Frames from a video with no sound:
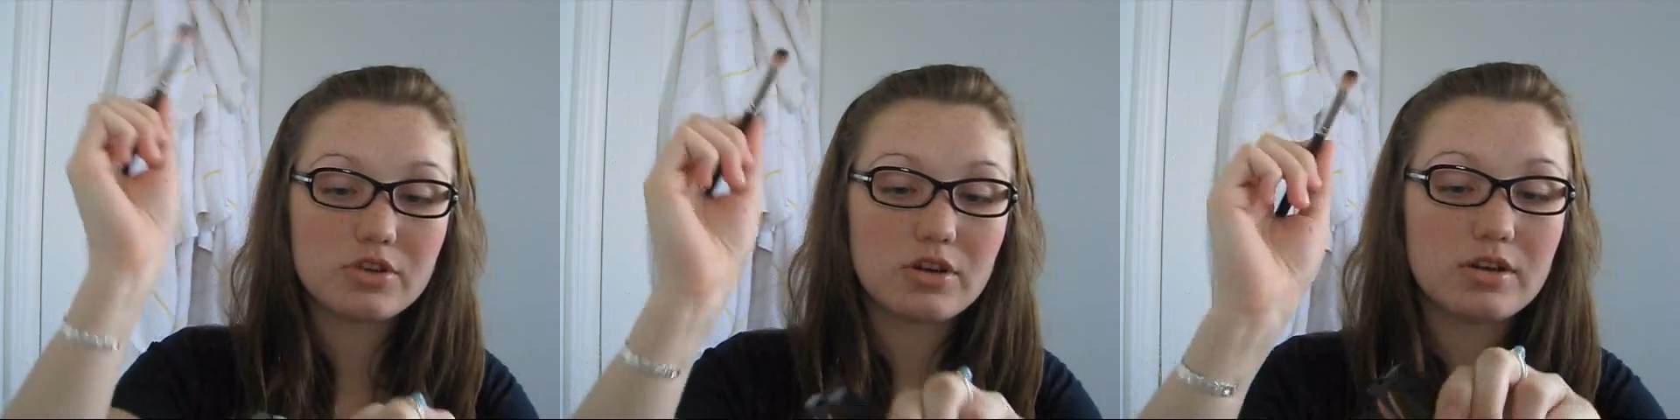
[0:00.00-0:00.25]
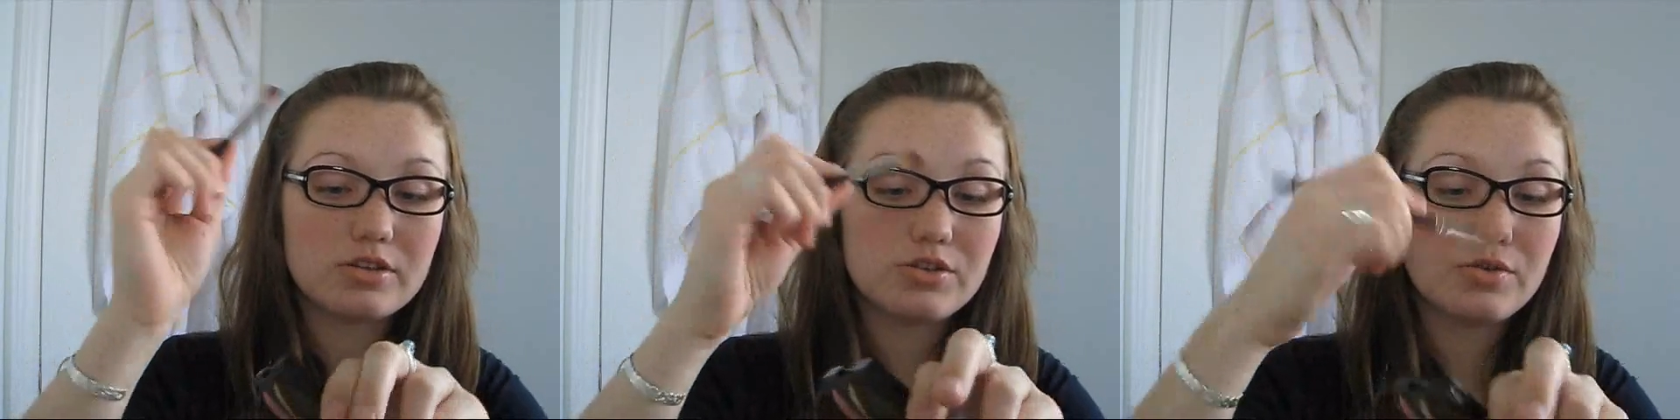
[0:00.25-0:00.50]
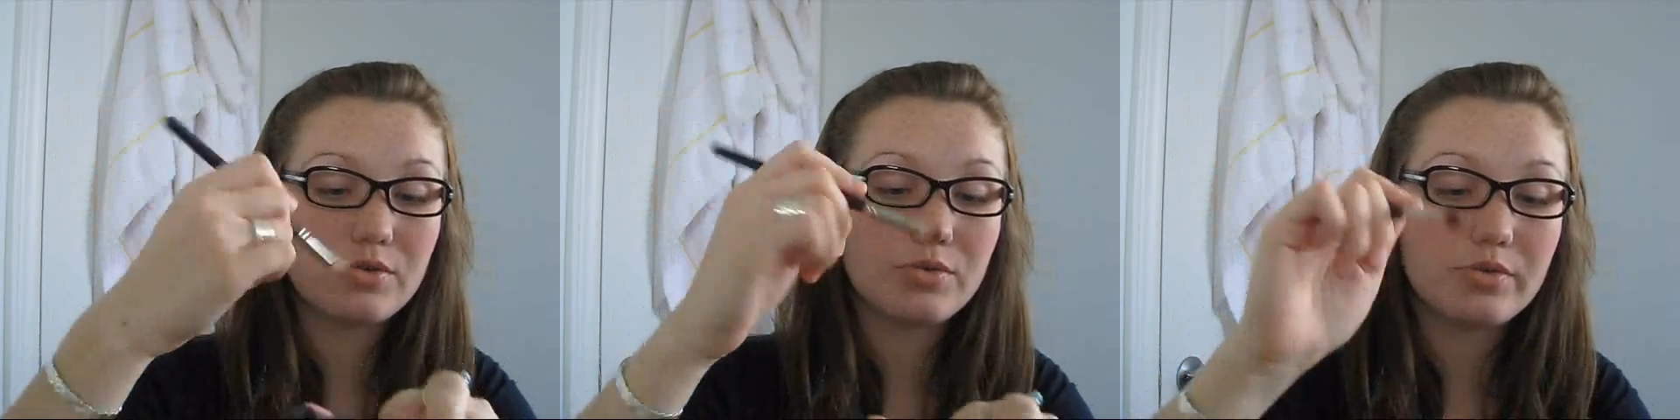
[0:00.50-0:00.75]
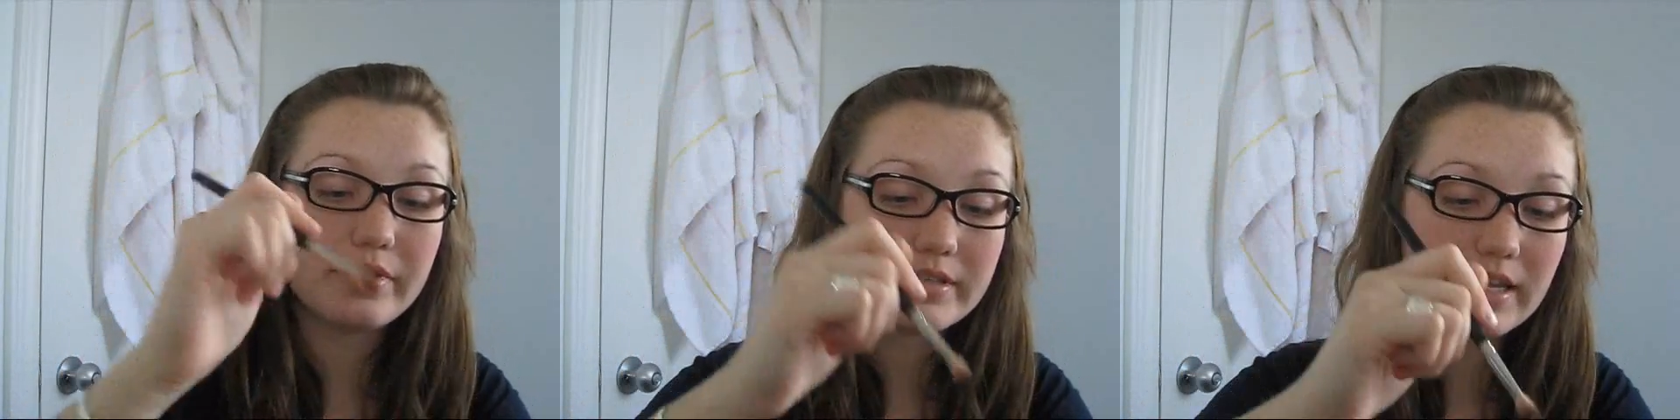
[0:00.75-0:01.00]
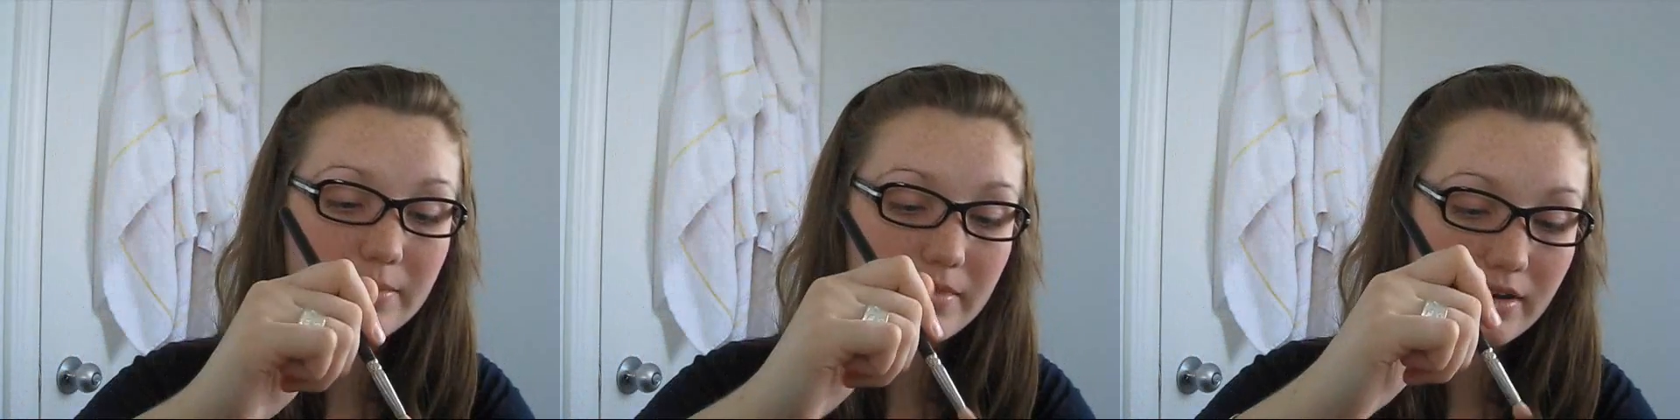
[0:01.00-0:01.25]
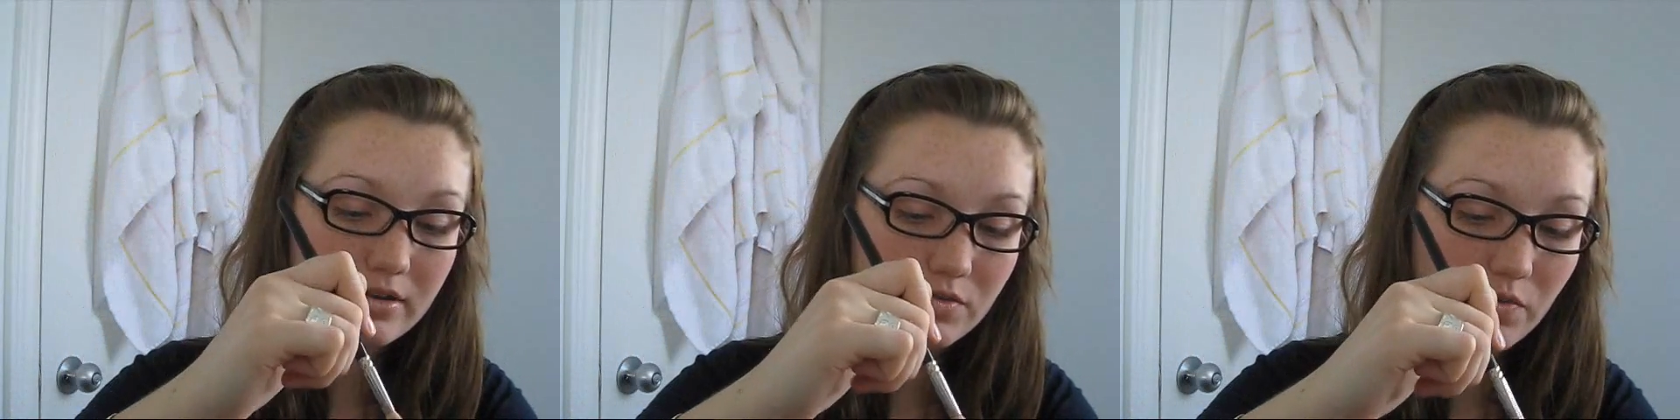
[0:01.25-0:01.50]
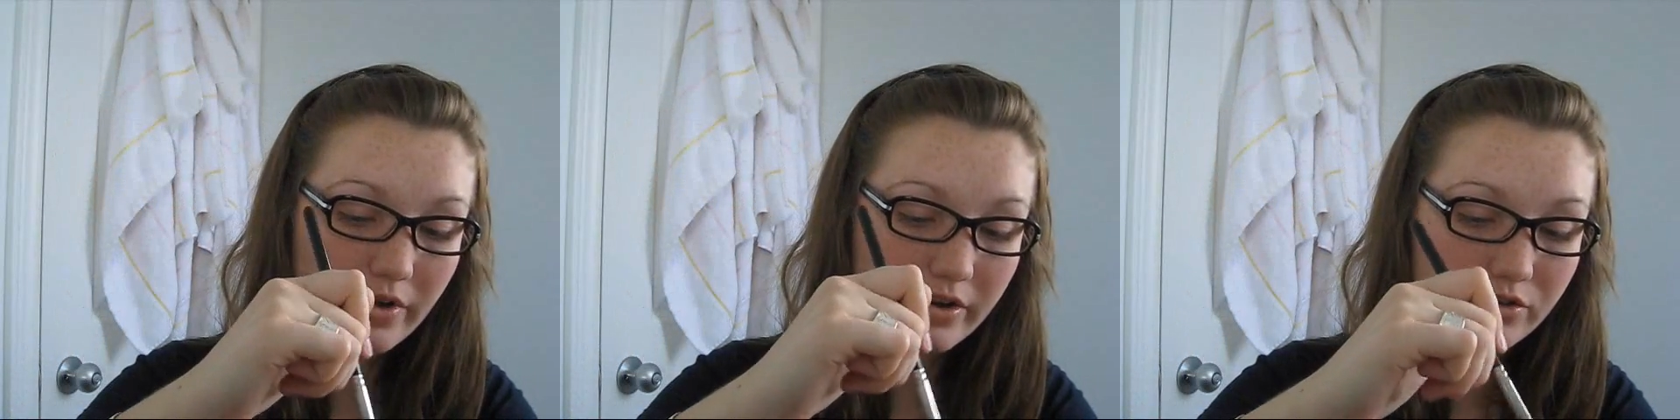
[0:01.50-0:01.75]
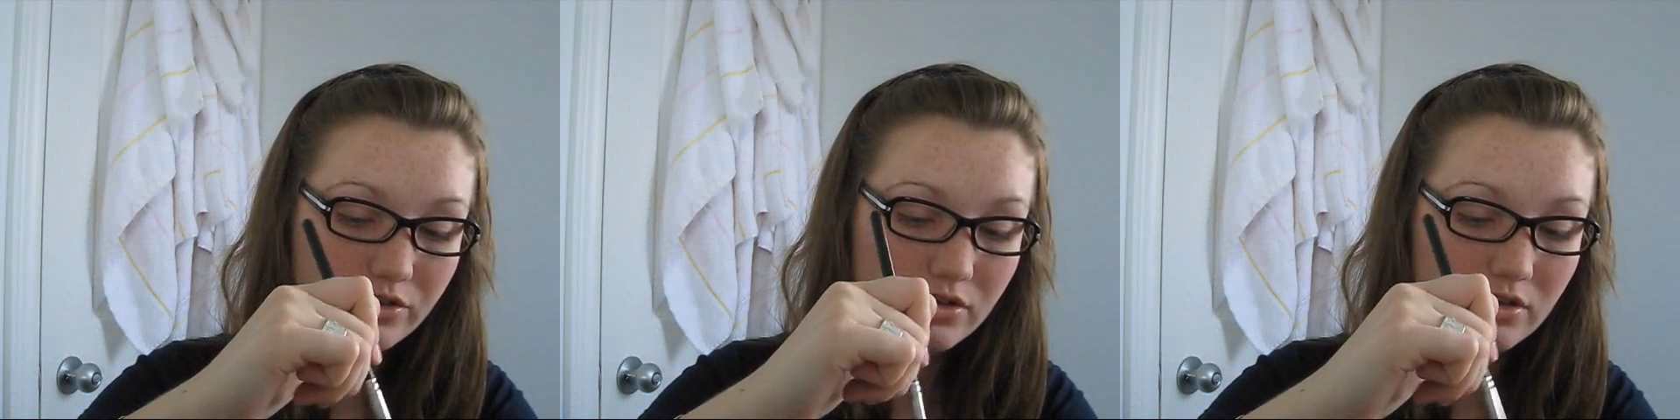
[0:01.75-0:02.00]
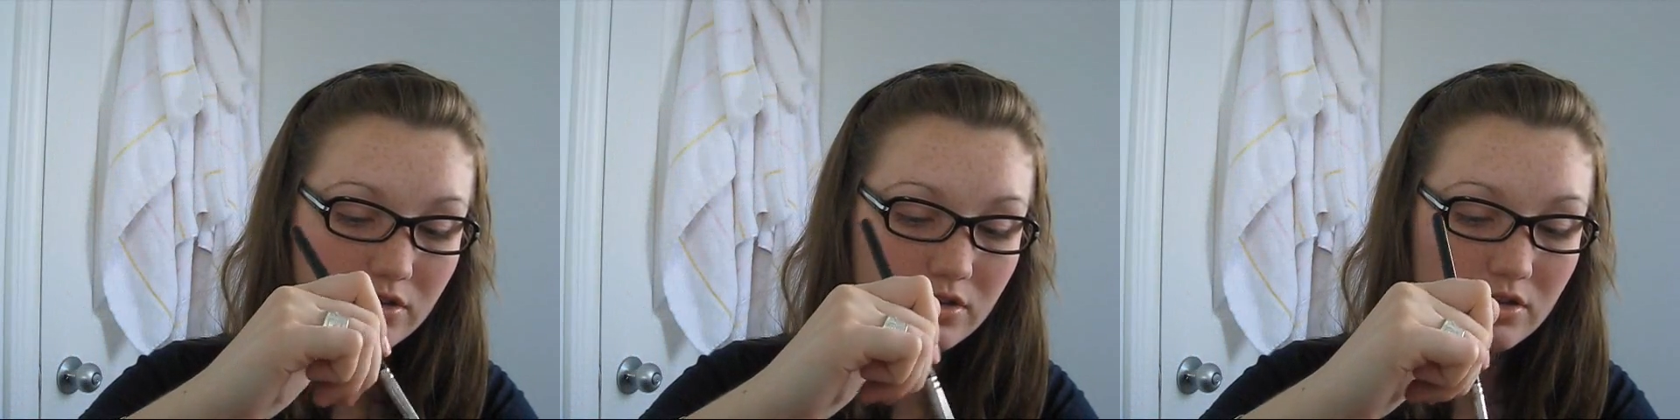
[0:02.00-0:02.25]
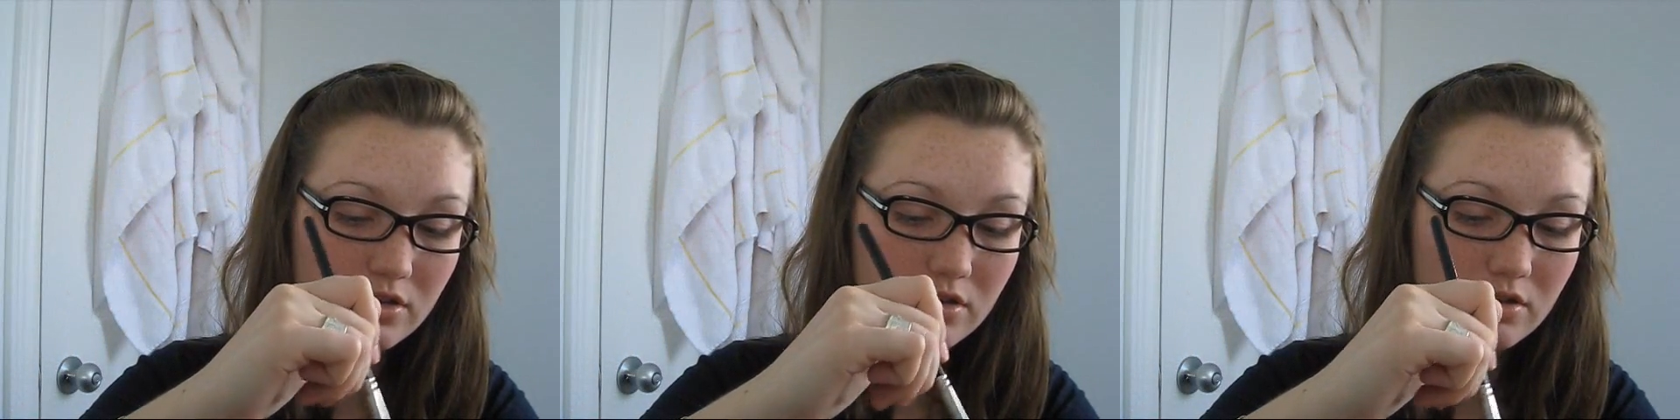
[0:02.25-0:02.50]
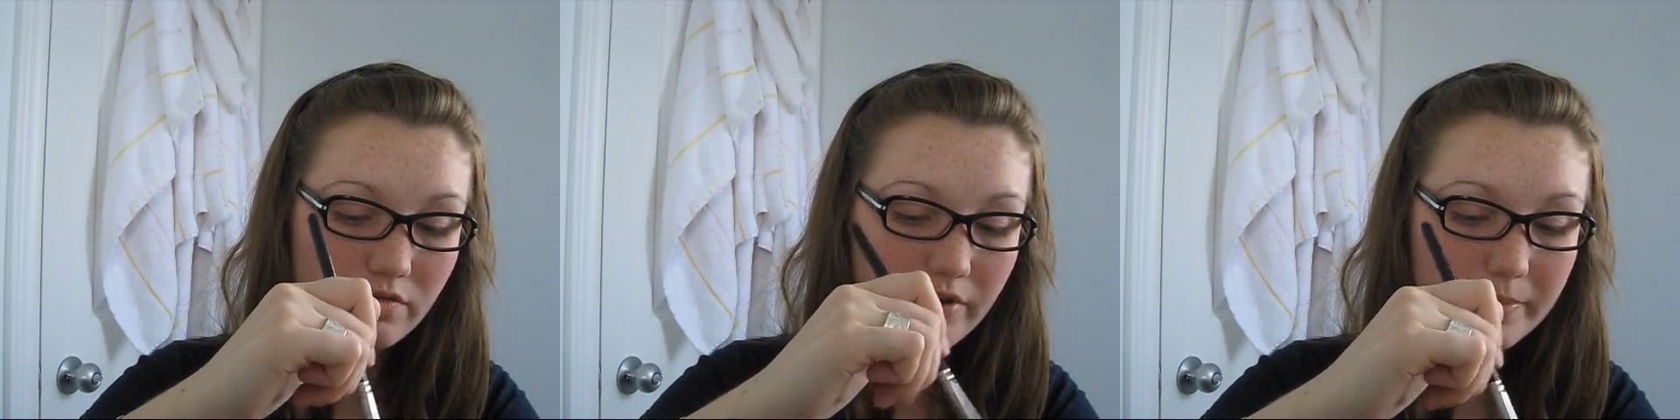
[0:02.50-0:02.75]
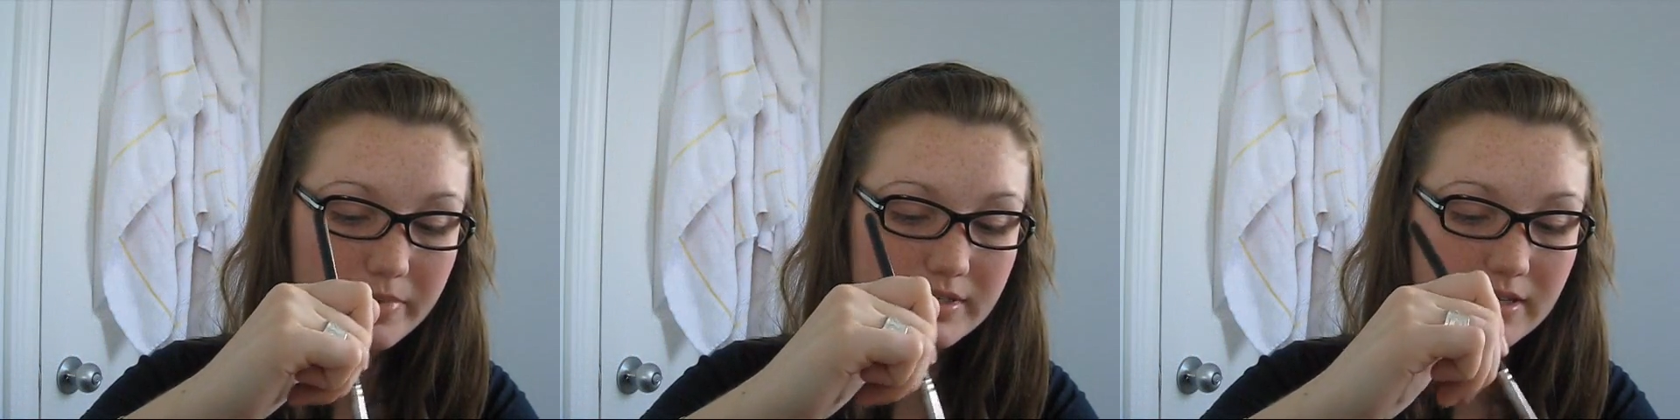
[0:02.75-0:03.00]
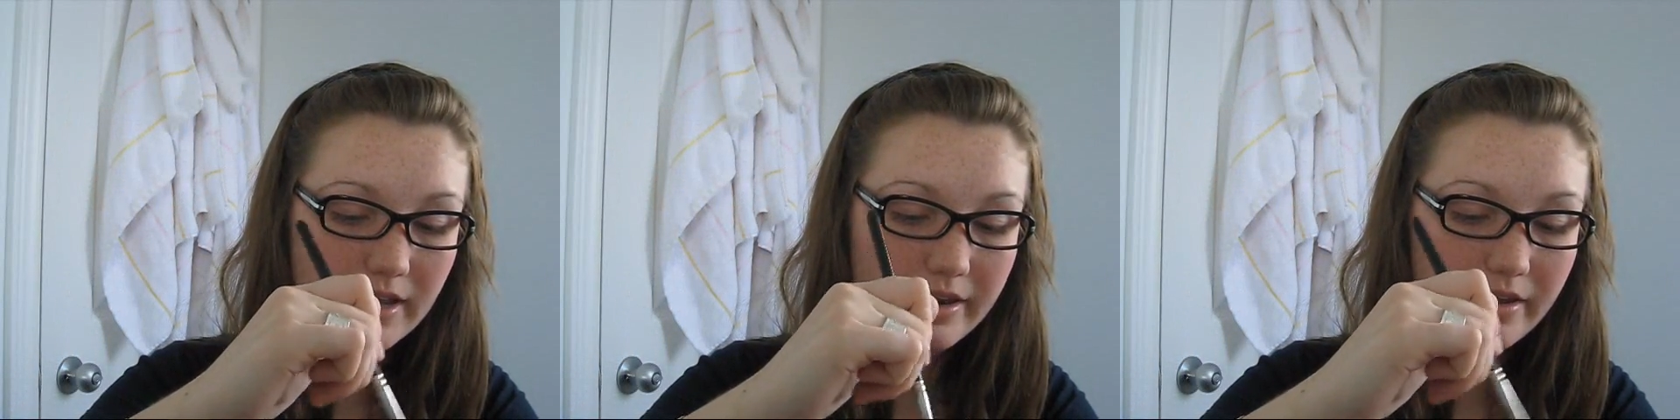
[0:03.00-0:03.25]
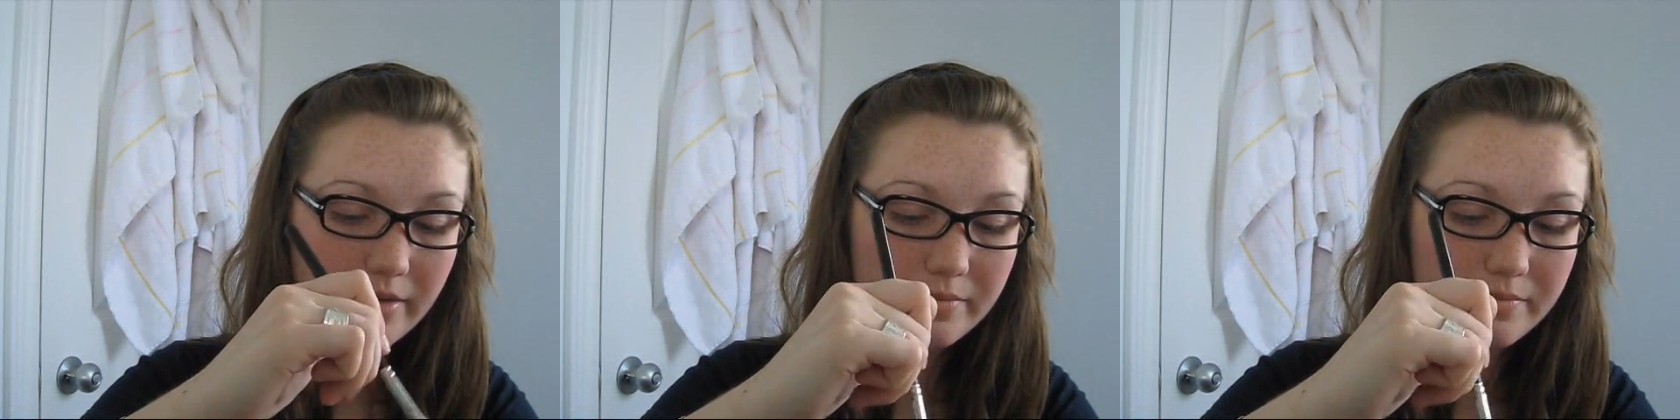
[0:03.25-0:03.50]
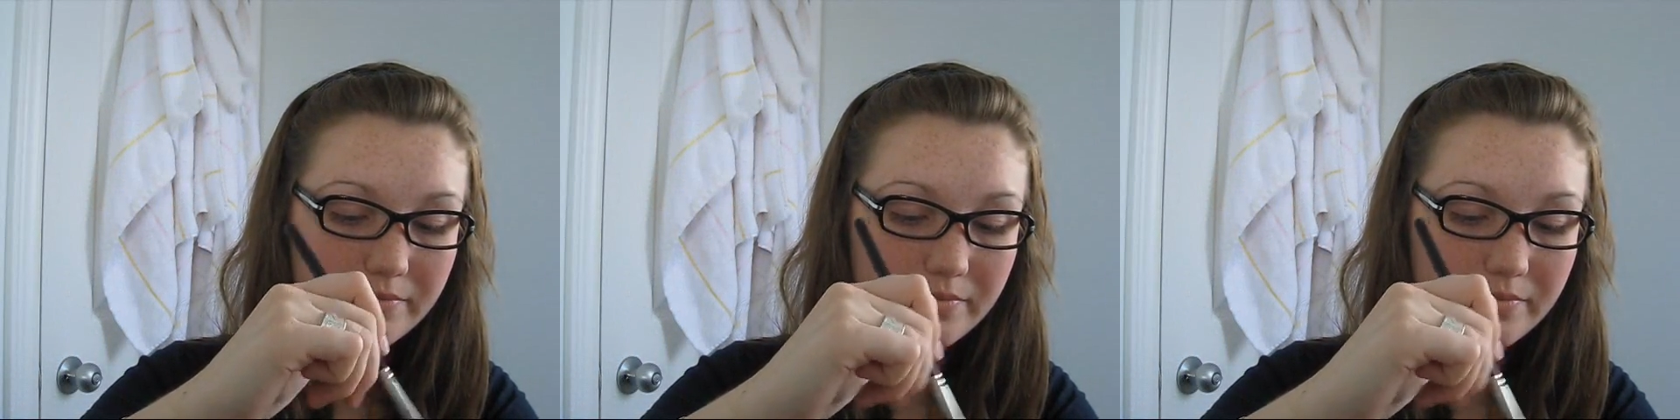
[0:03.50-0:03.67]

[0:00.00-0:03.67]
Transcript: just going to do the same kind of swatch right beside it.